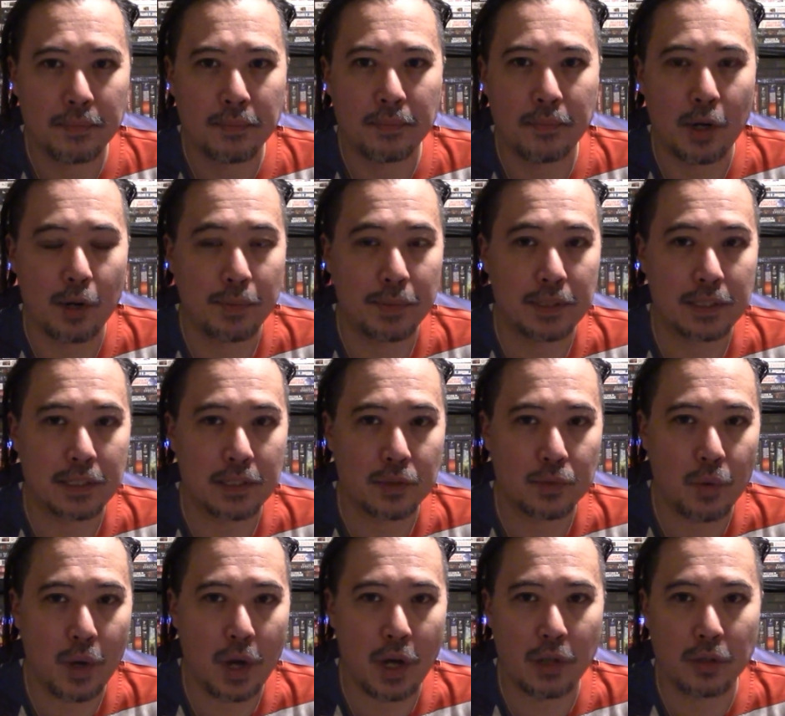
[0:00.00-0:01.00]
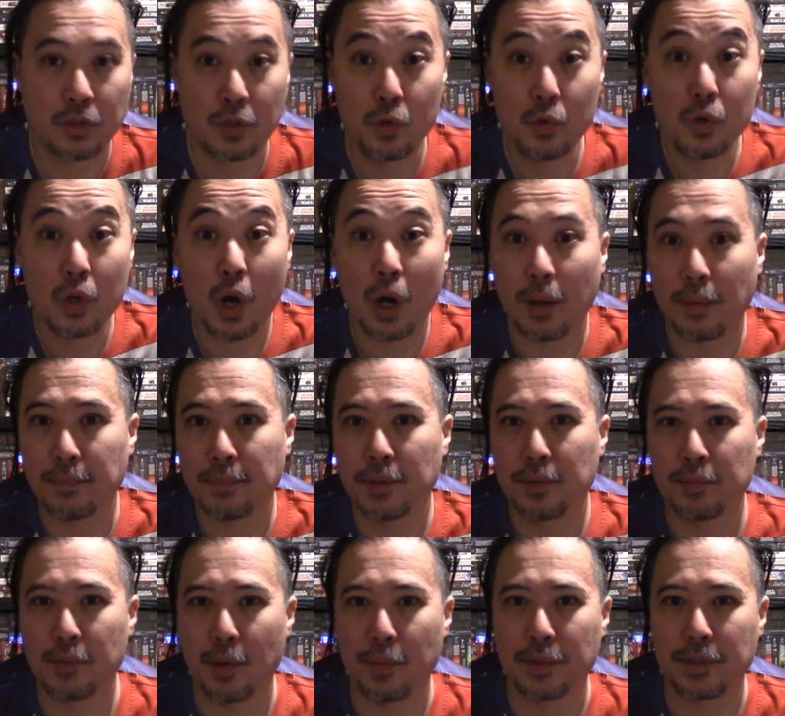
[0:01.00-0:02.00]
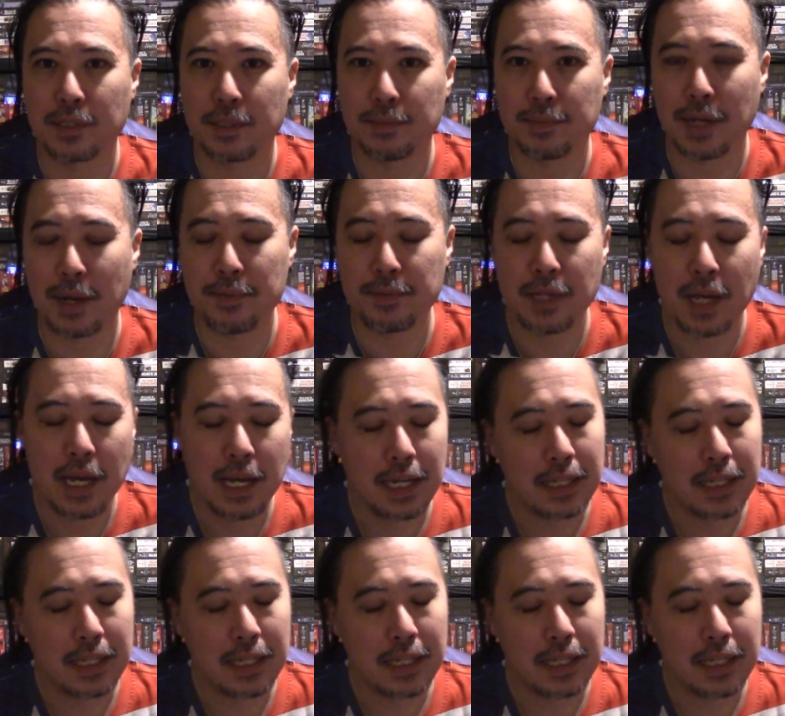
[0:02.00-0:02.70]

moments as well, too calm moments sometimes.